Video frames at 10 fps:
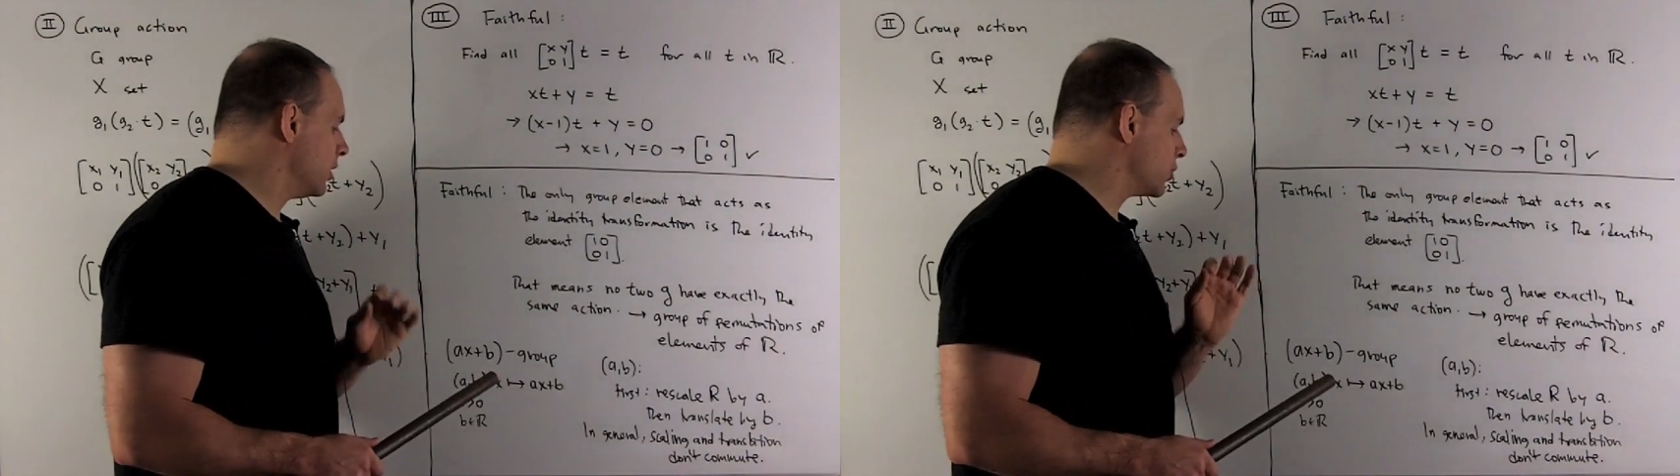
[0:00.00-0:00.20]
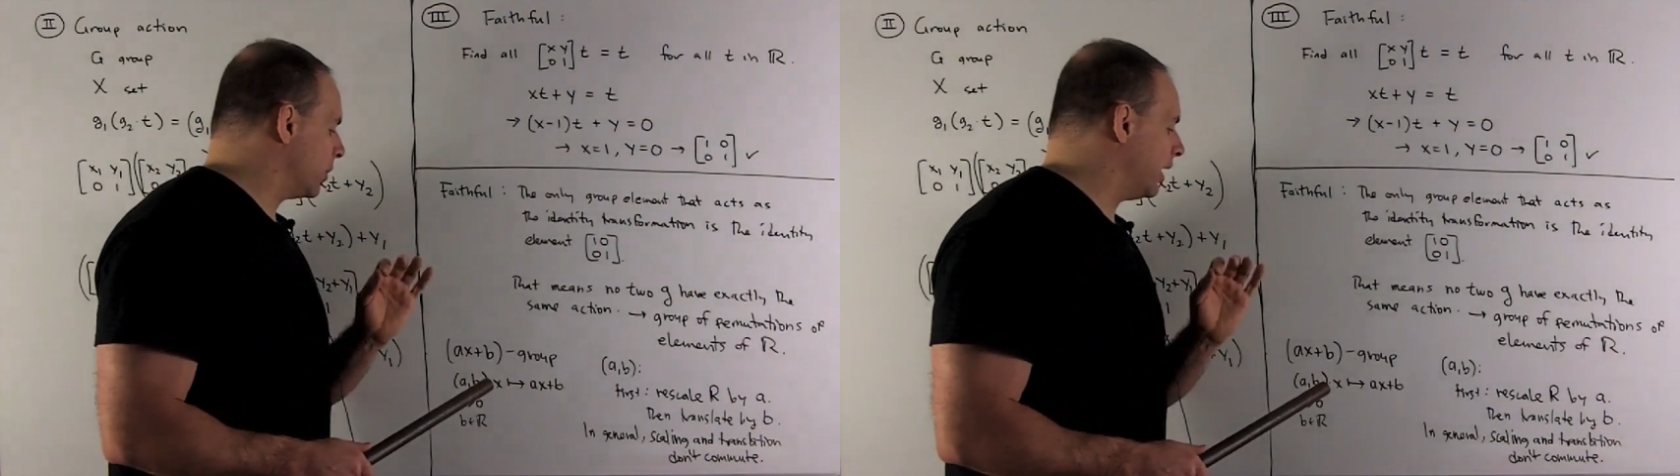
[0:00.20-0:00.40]

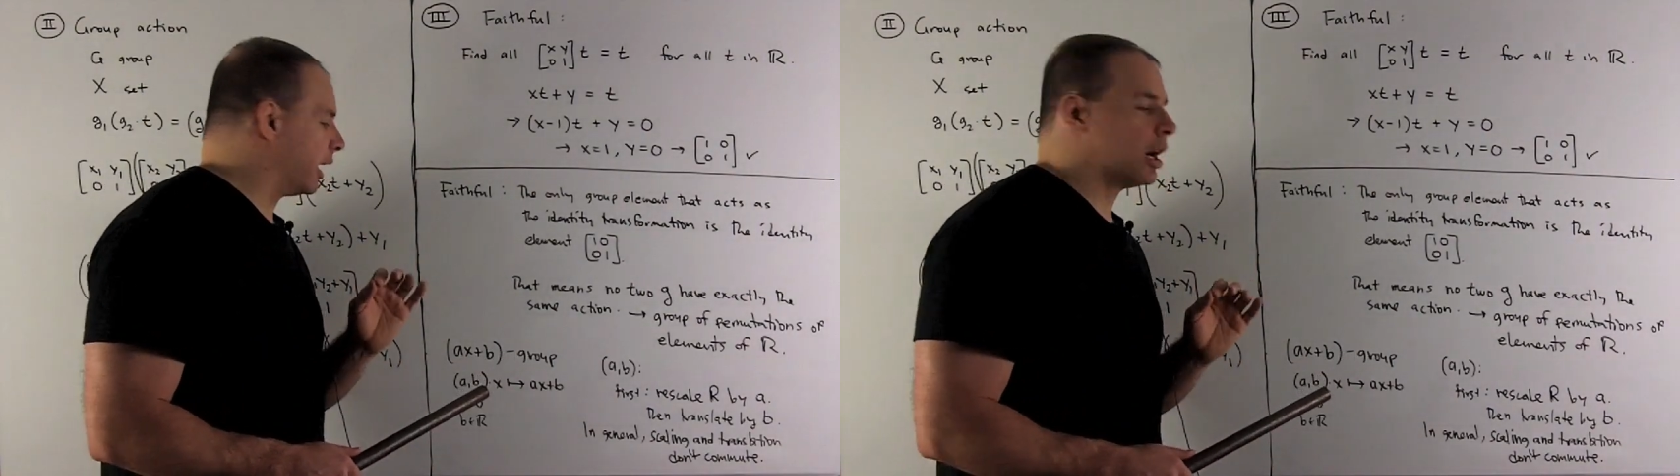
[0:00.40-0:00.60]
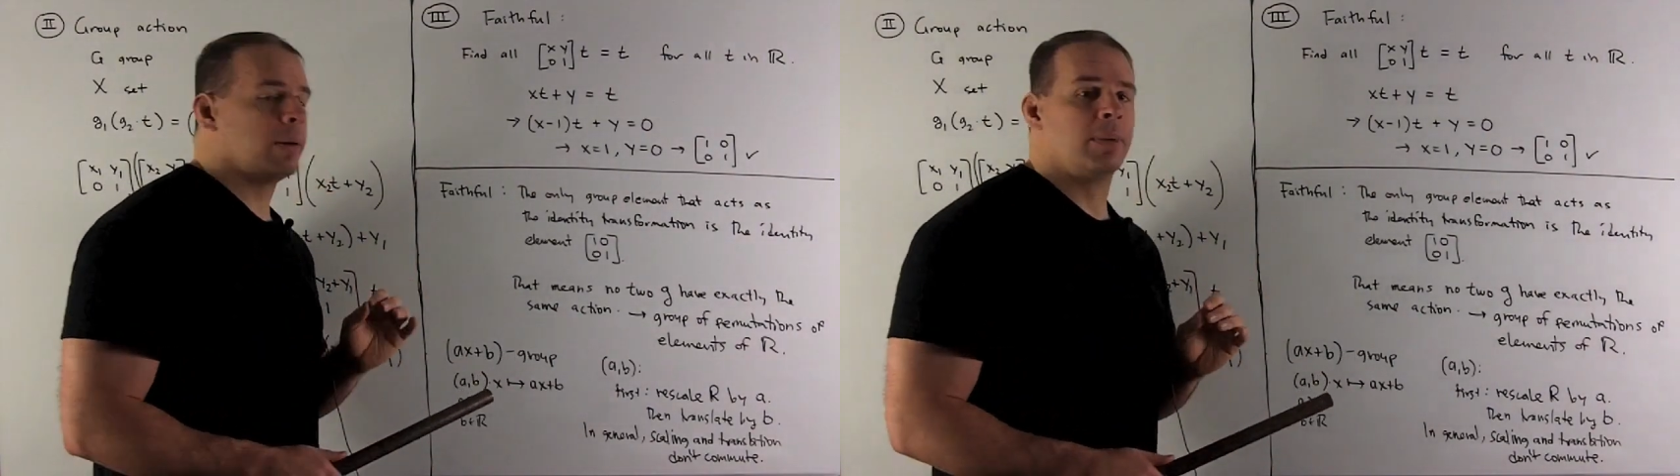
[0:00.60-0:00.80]
So
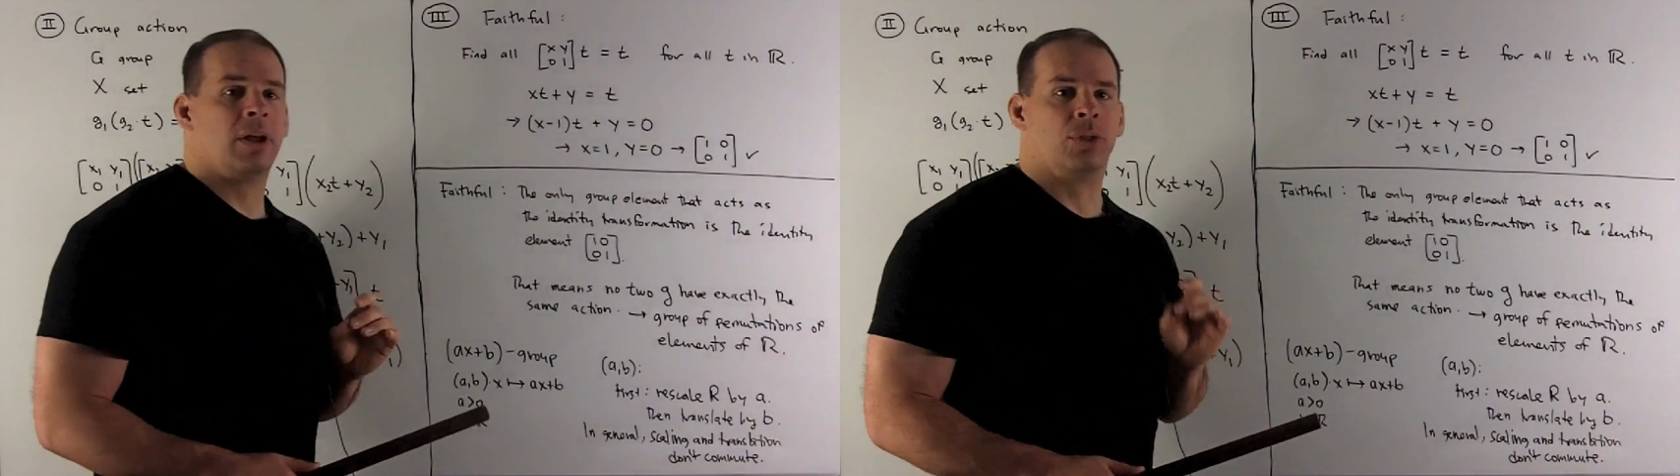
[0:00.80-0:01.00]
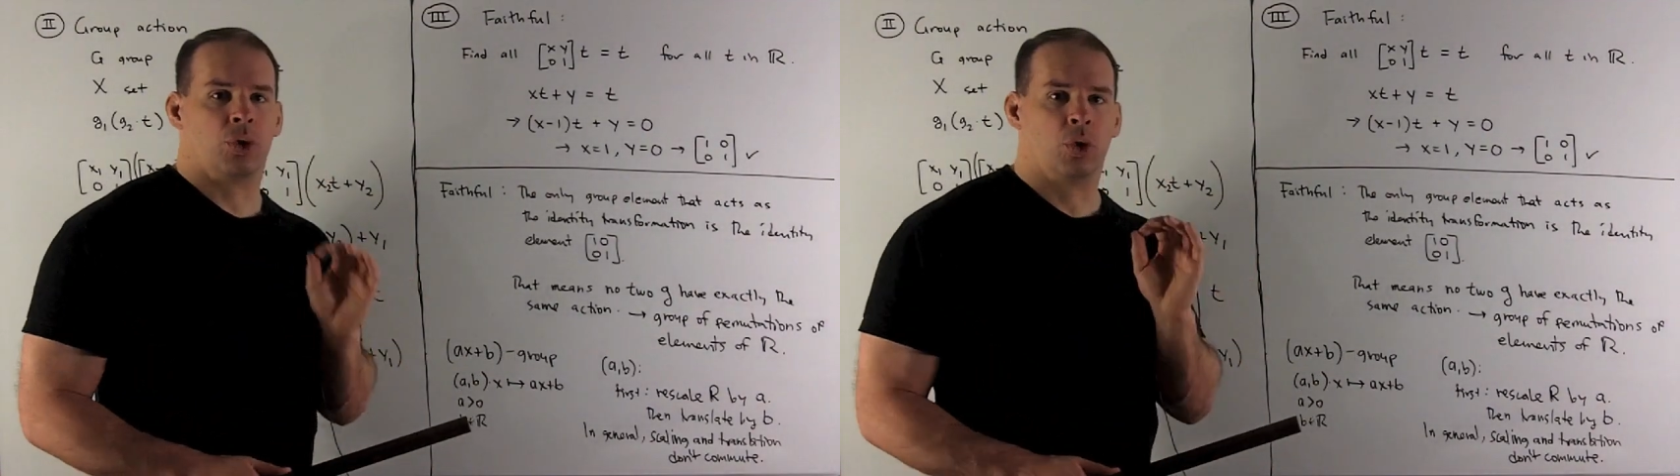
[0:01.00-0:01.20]
here,
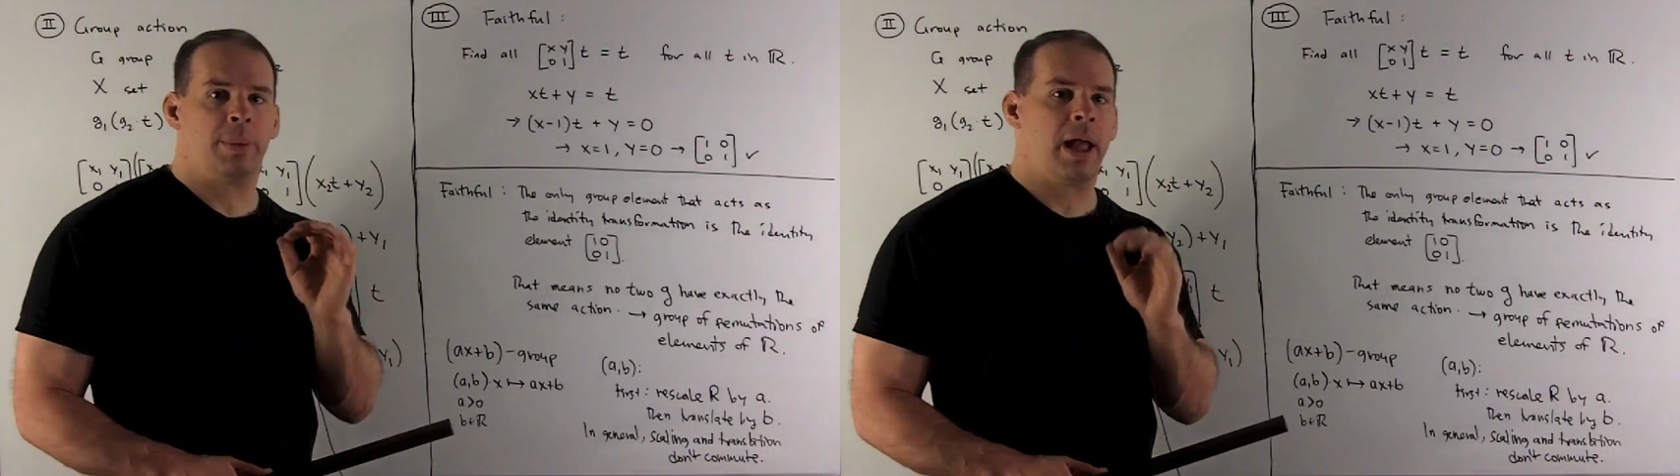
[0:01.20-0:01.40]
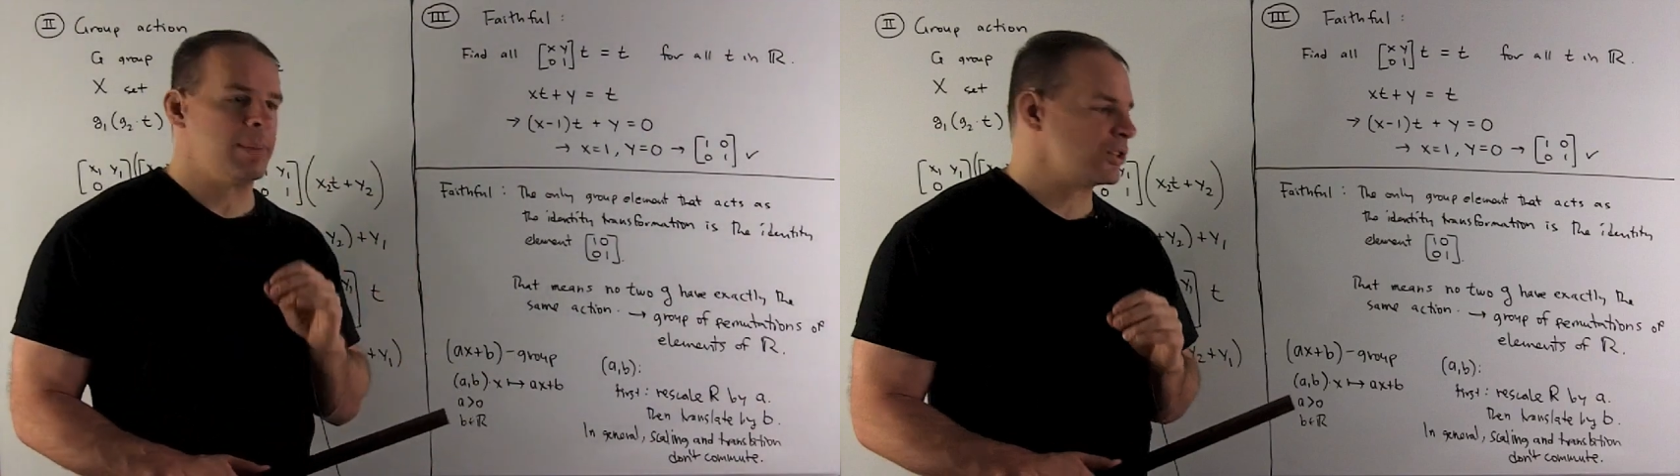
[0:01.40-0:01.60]
the
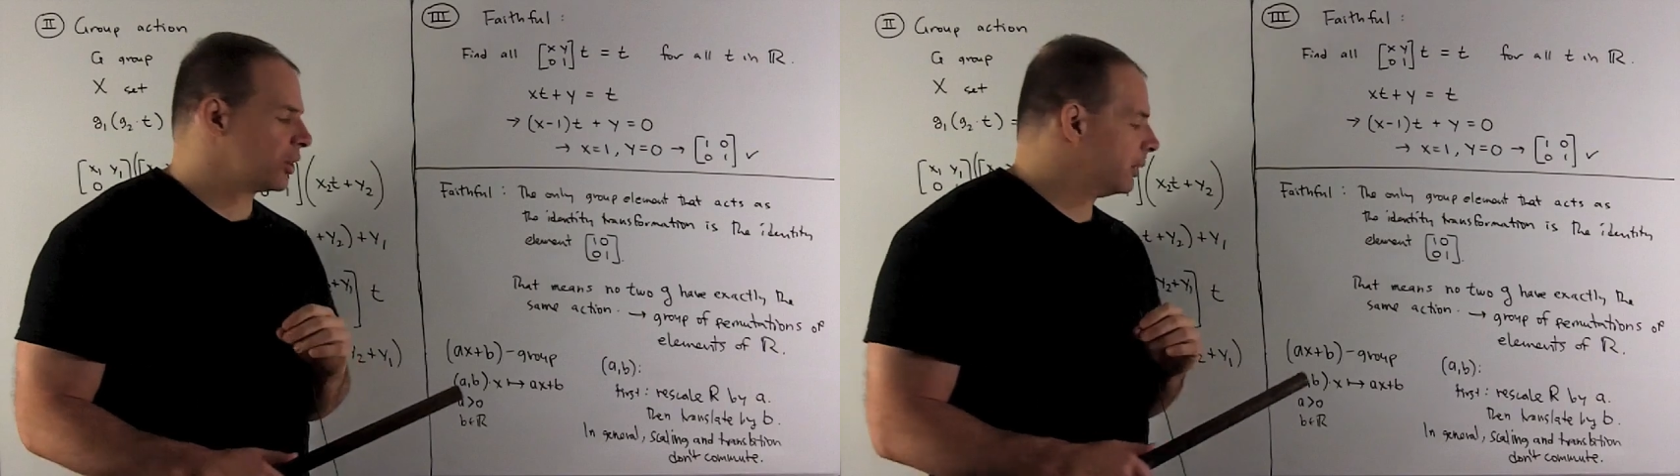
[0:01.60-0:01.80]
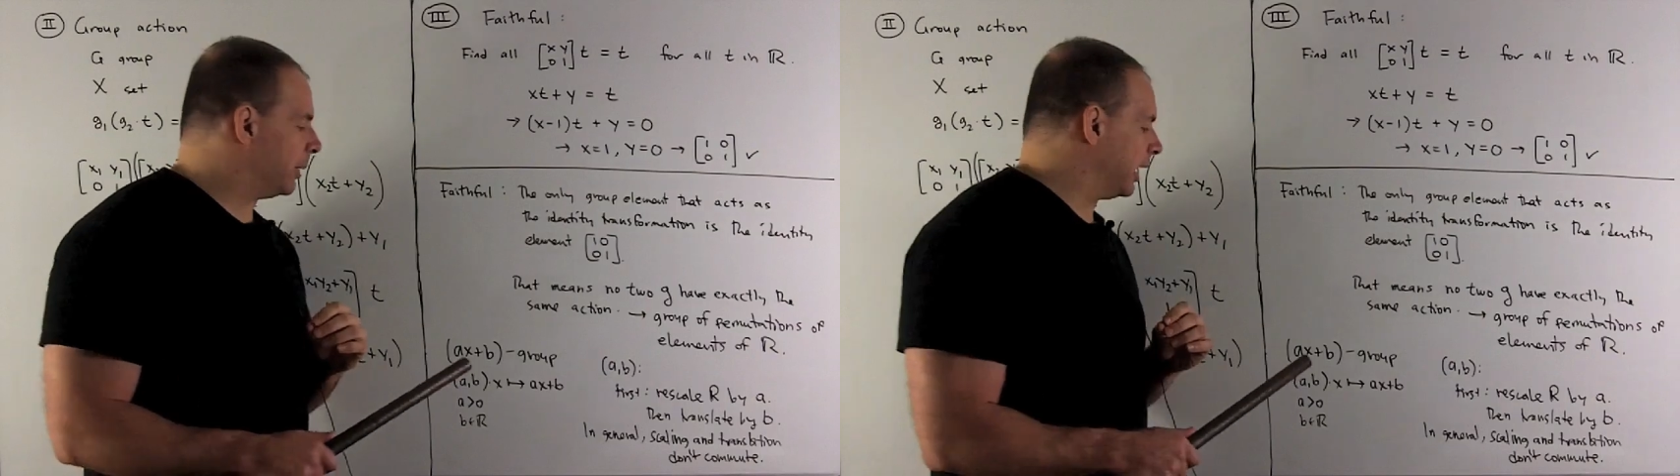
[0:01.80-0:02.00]
group elements are
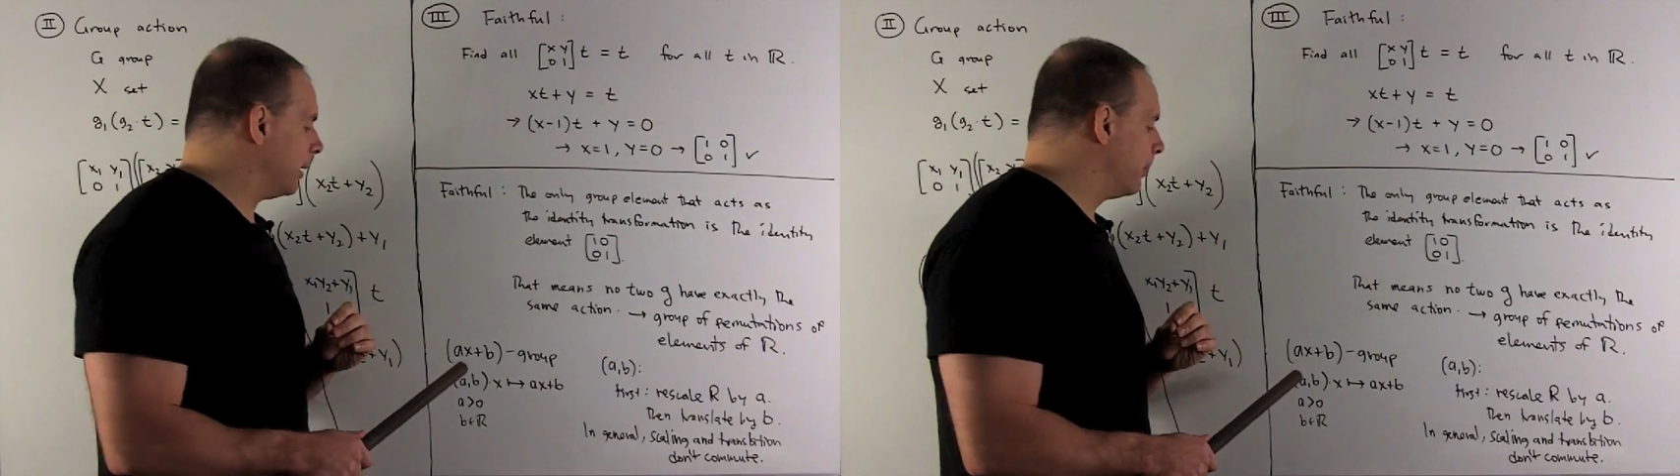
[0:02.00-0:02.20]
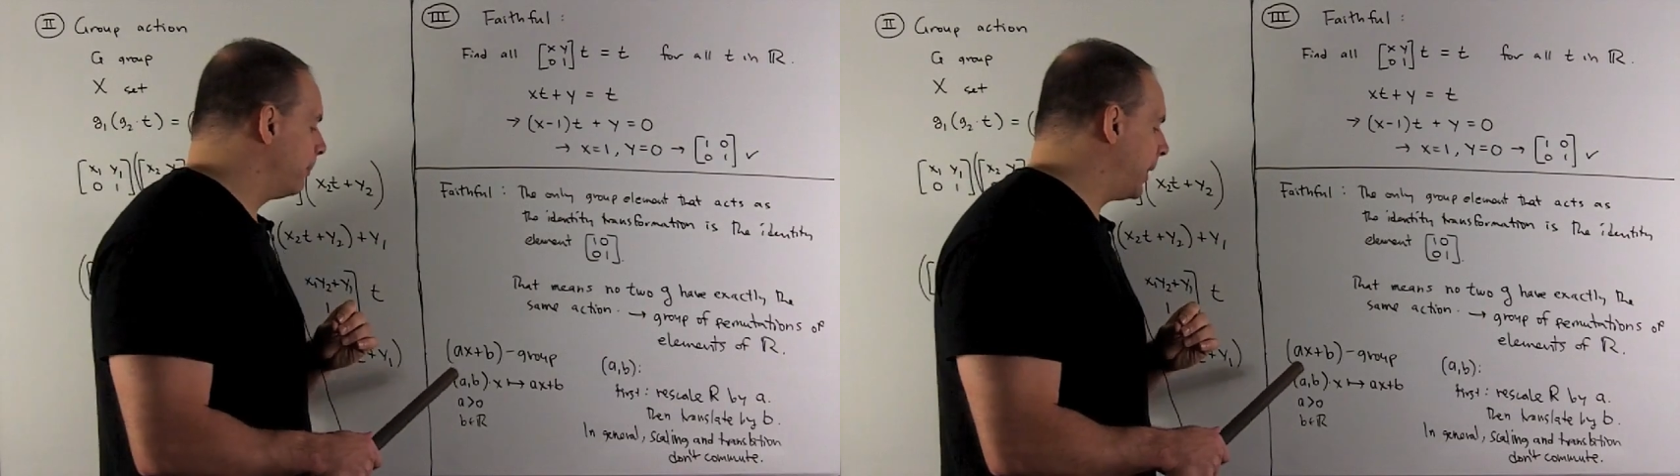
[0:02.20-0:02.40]
going to be